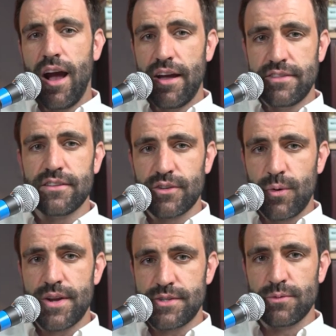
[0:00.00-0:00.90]
I think the
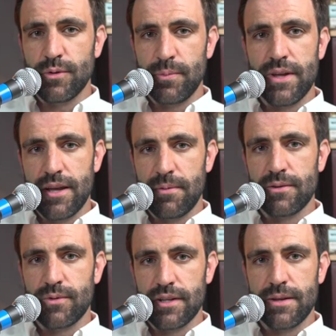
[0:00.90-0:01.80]
question will be,
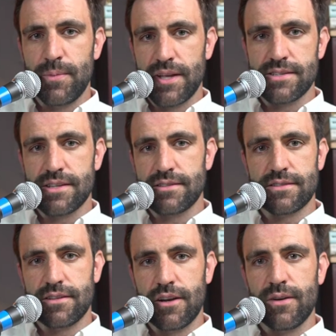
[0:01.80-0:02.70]
really, because
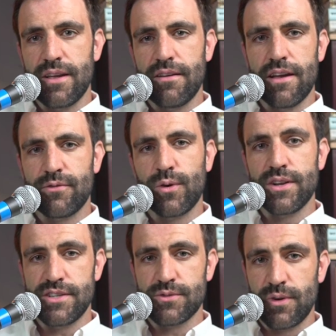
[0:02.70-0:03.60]
it's, if
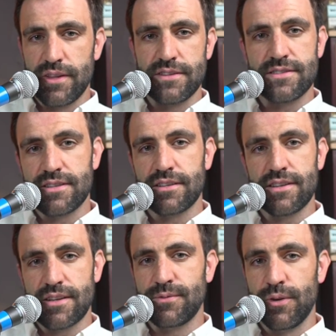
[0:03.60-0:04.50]
Grinch is really
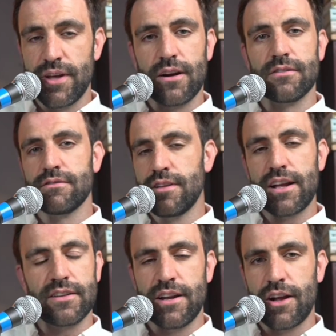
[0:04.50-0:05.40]
successful, they're
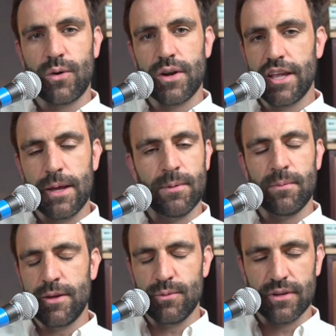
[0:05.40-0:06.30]
likely not going to keep
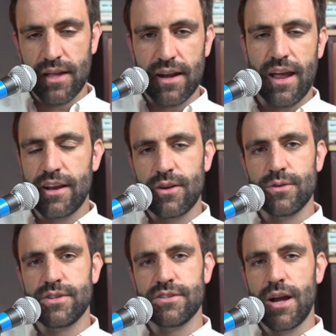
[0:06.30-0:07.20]
him. He will get a head
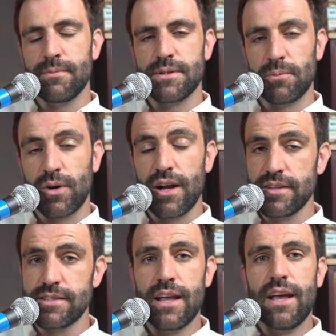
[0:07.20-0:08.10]
coaching job somewhere
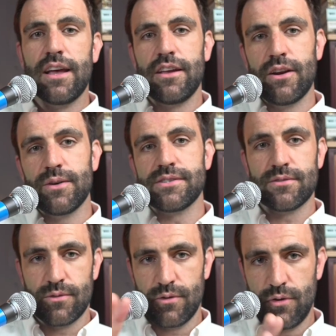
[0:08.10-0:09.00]
else.
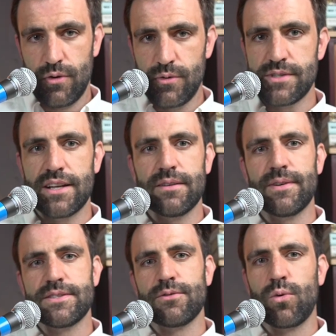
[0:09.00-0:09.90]
Who's that
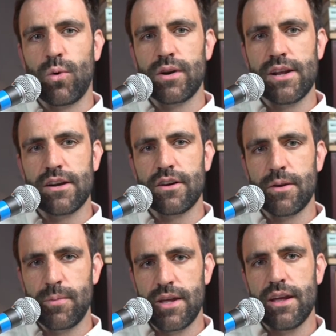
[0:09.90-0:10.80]
defensive coordinator
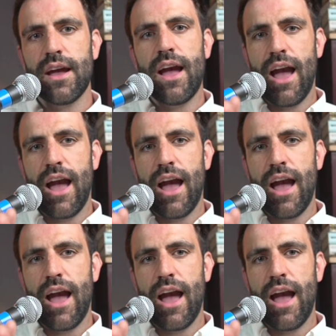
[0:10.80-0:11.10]
going to be?